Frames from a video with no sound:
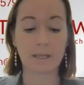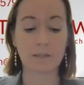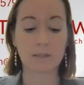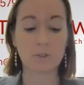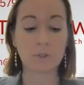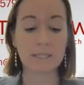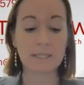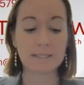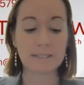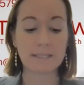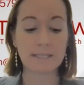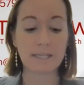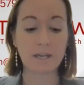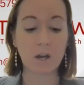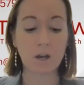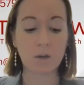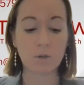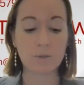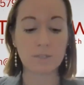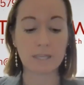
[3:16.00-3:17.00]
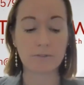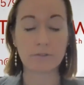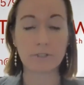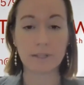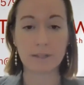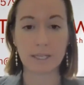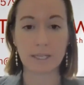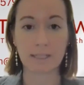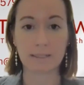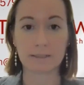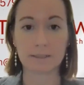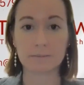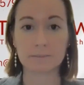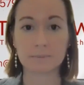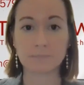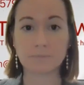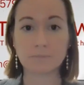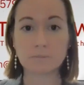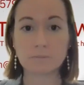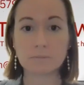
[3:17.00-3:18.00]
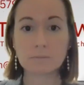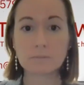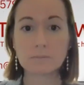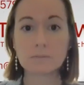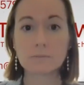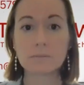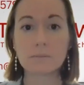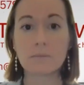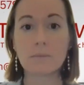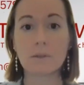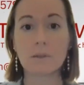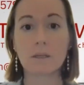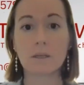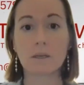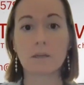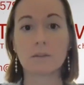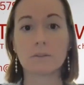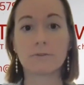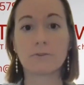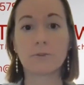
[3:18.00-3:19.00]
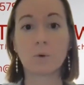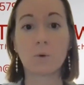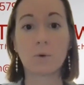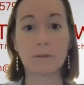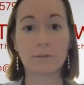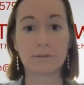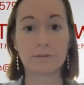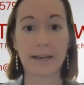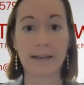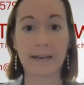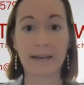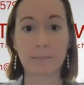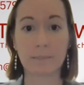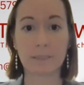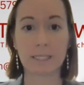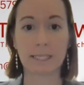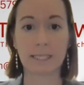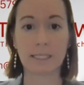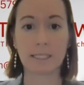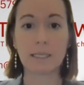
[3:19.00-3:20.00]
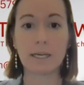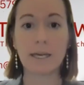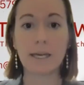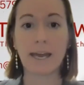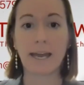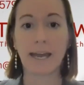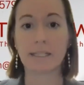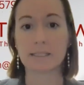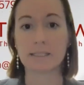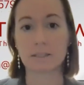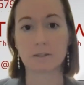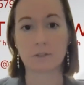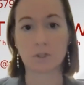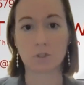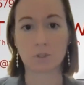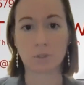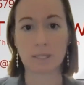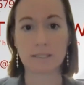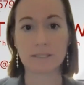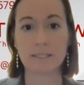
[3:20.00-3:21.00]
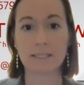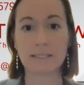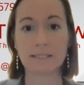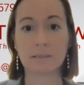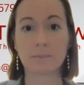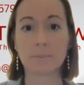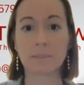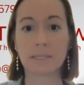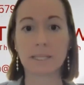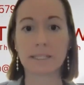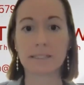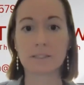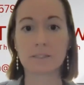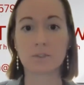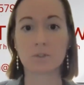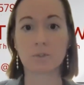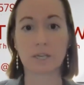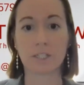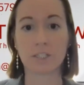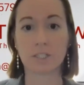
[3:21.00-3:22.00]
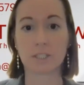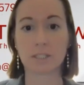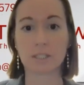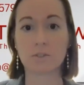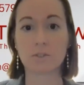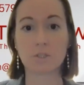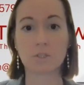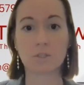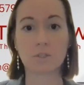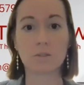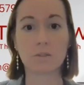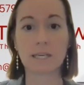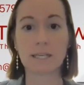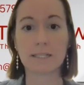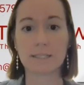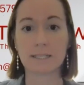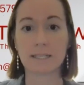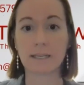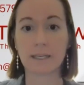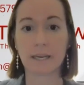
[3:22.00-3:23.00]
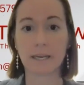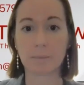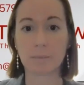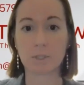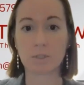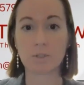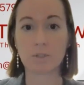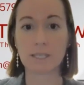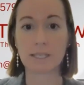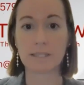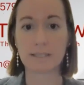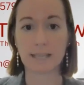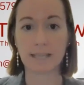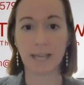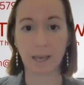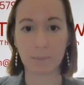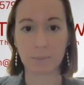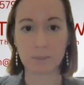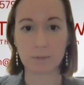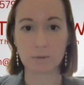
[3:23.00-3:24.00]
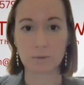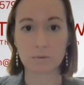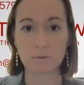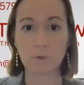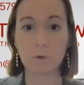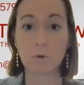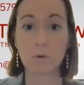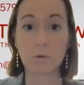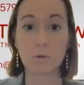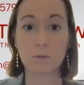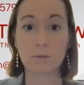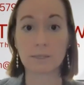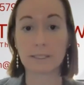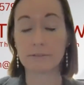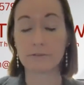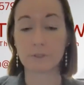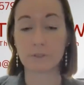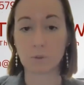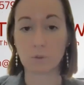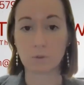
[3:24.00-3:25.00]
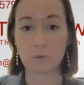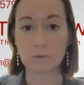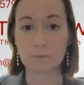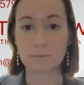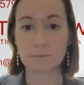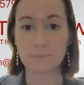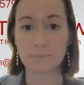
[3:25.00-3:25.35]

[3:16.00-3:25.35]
trustee holds everything for the family, and it's at the trustee's complete discretion as to who gets income and who gets capital, or if at all.